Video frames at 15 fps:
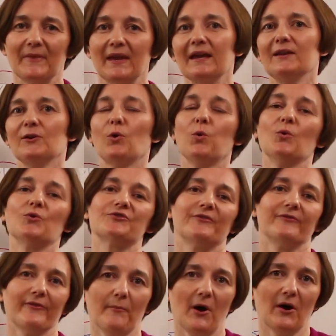in a quarter of
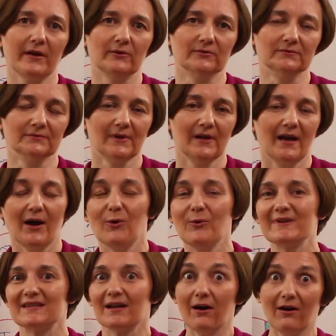a mile, oh
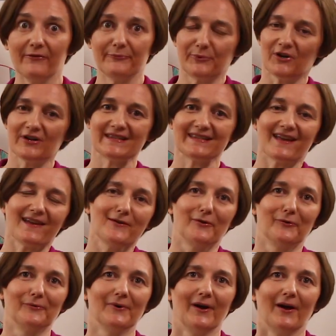it's a half-price
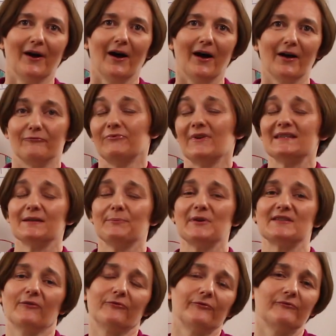sale. Recipes
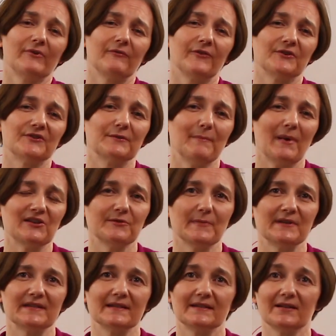often refer to
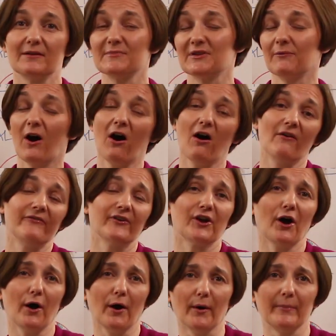measurements in terms of half a
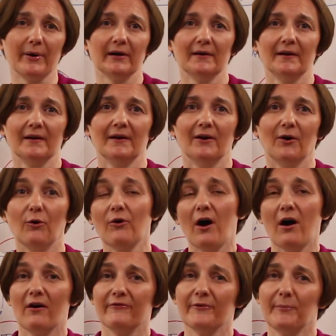cup or
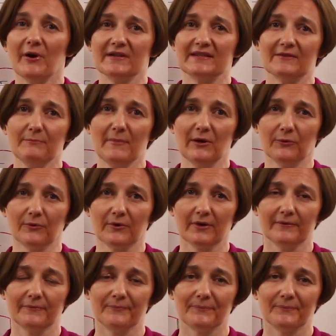half a pint of milk.